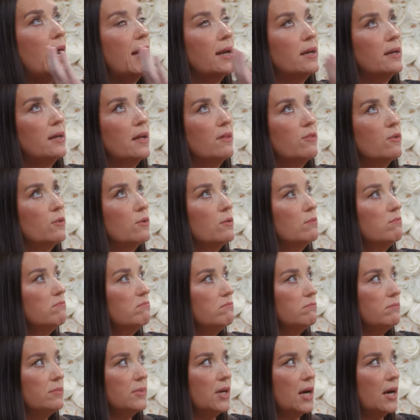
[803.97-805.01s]
I had another
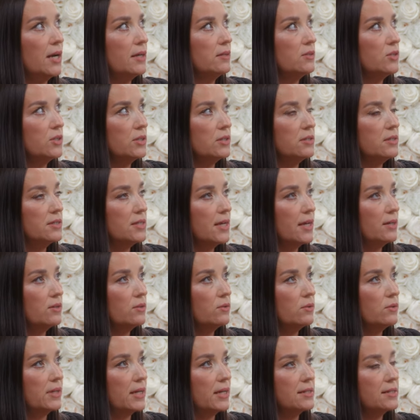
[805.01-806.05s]
non good
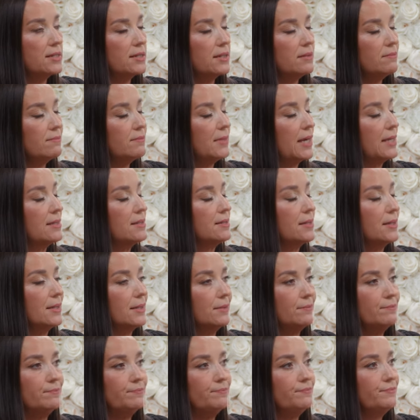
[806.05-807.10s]
cycle. And I said, that's it.